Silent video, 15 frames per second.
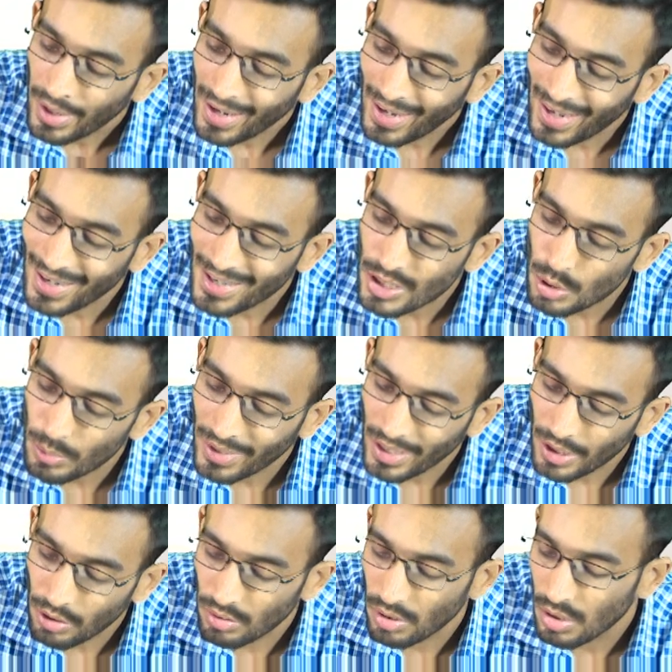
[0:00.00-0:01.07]
AS
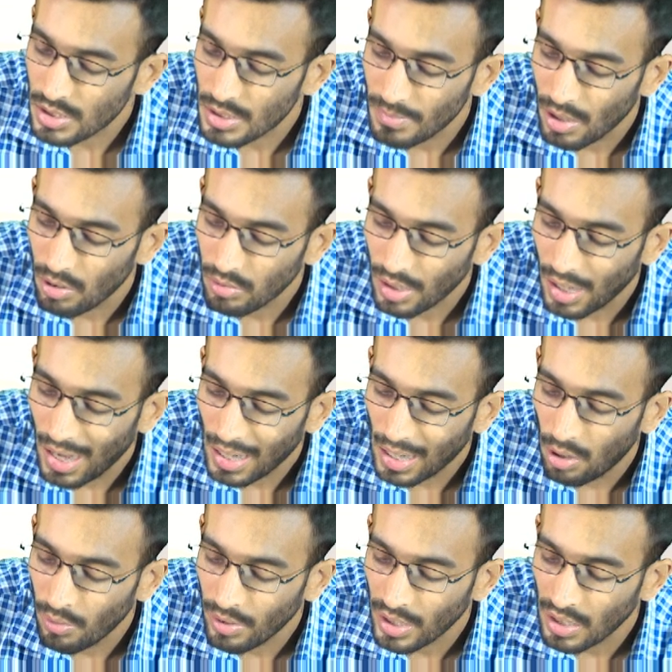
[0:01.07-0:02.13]
22 talks about
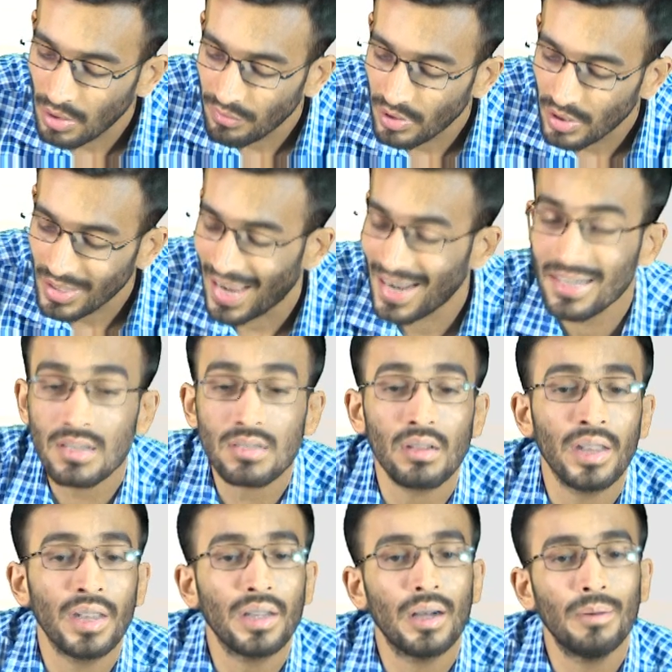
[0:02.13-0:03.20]
accounting for taxes on
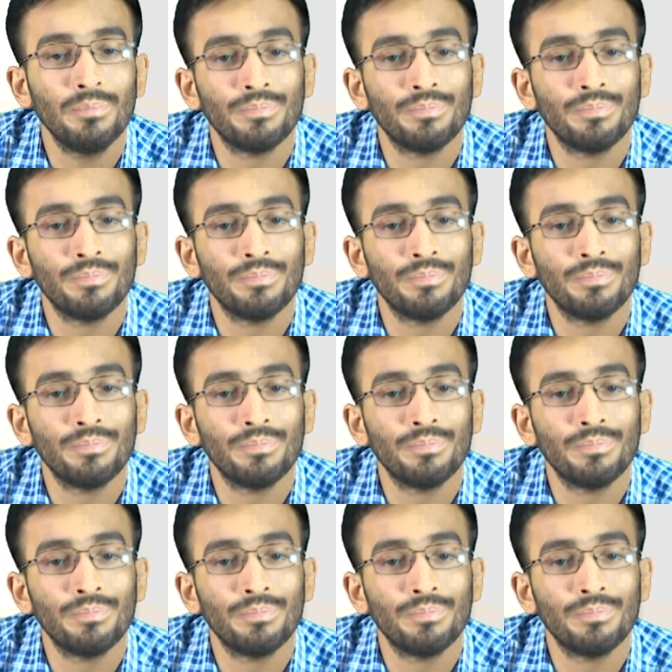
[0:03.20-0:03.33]
income.